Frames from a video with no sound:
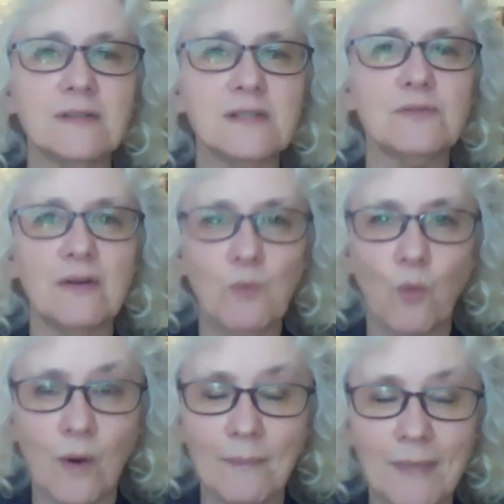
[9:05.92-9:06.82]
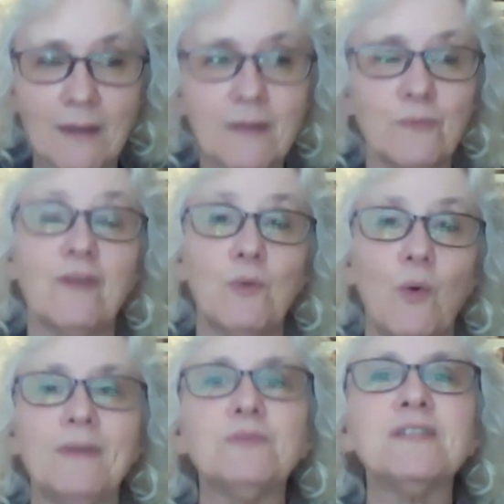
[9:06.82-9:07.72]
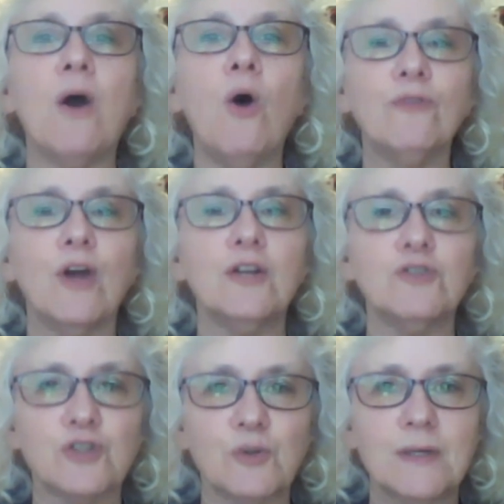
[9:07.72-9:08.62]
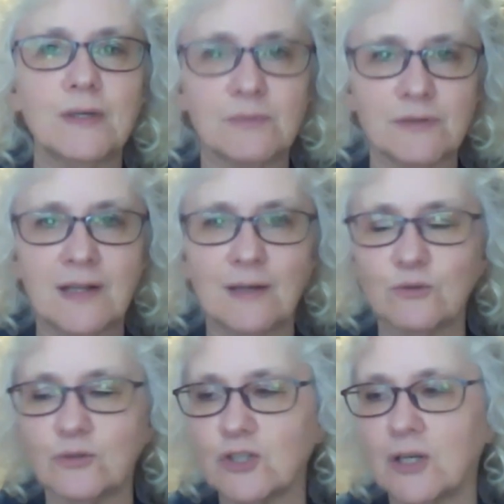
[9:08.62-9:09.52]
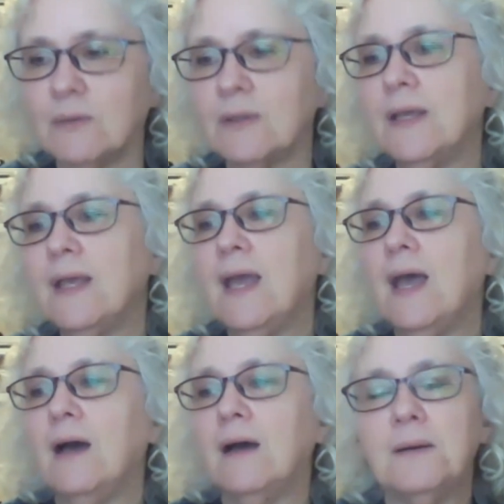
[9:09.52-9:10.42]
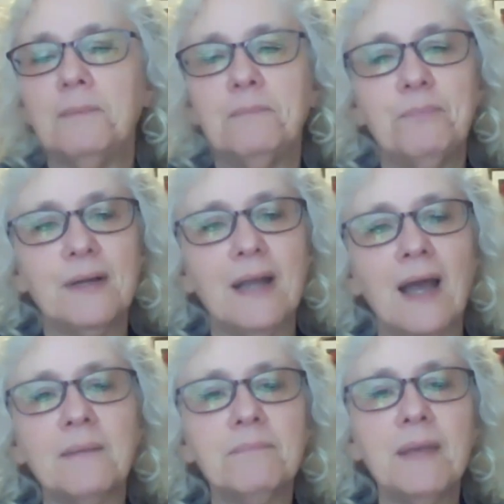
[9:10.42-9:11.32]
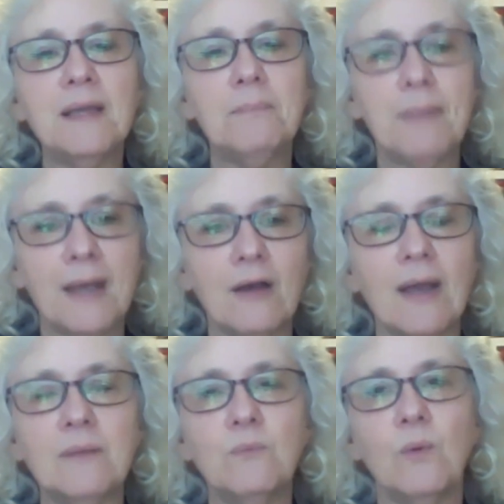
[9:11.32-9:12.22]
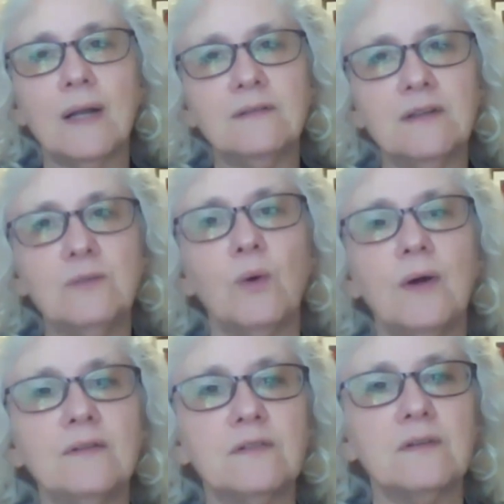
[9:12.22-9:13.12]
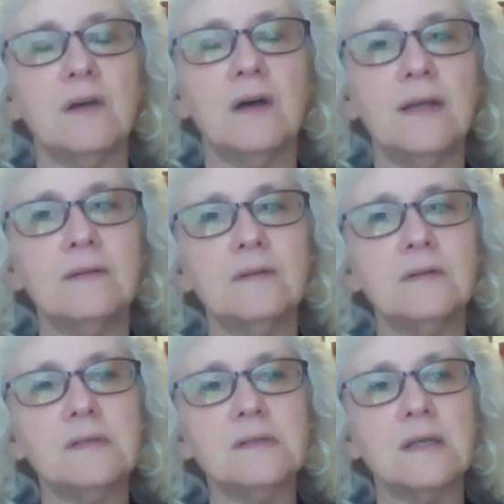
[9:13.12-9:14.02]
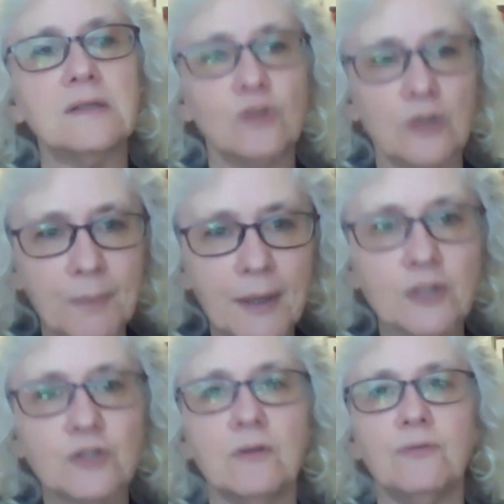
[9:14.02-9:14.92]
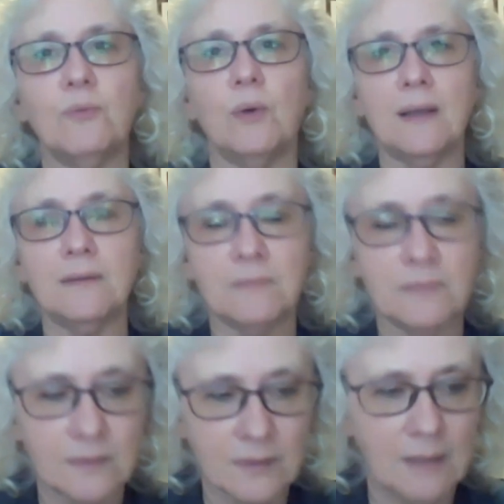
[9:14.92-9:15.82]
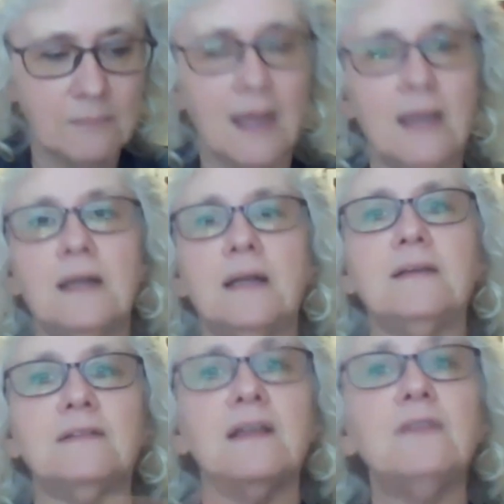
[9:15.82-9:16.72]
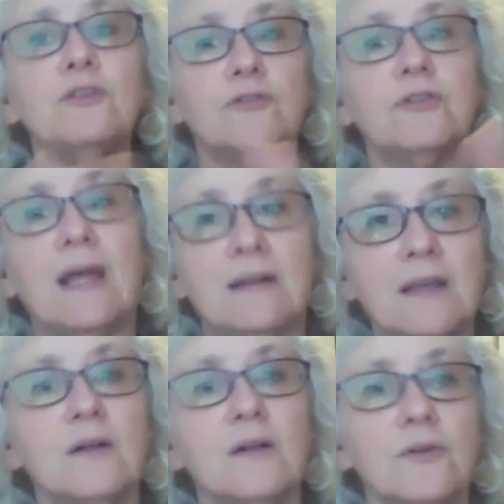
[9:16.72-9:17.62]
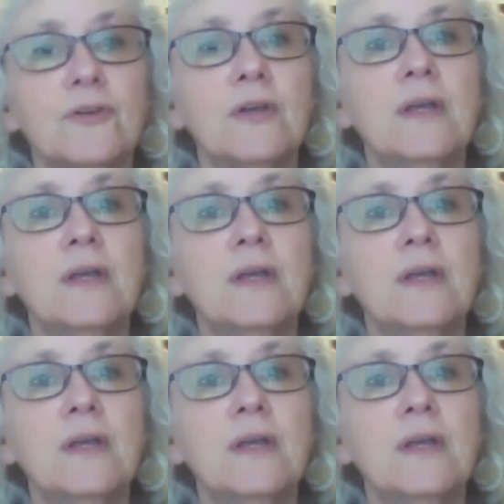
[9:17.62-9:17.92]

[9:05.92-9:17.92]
It was very warm. It was over 100 degrees. It was an outdoor show. But I made a bear, and what I did was I took a picture of what I had made, and I sent it to that guild,